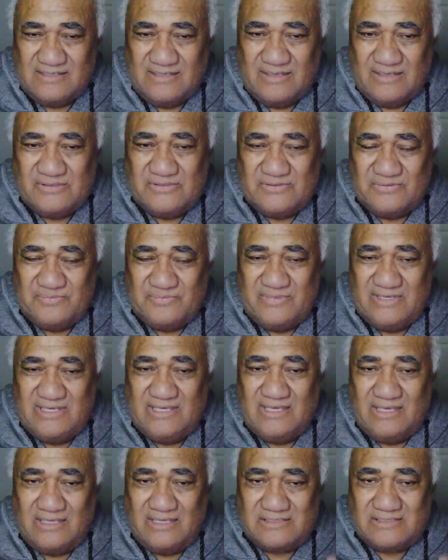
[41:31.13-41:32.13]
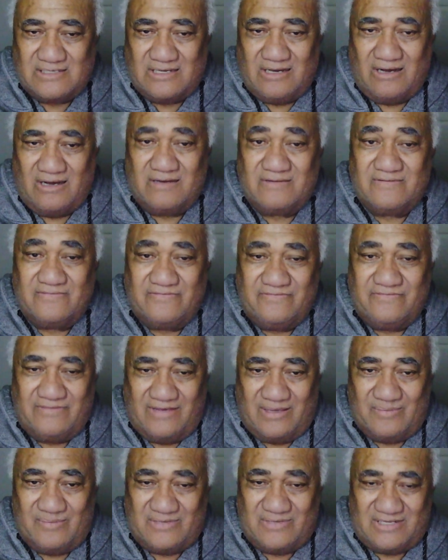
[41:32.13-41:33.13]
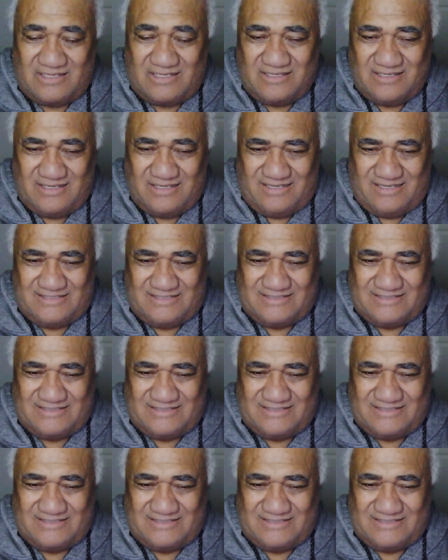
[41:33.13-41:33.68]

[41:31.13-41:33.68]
To me, it's God family. Yeah.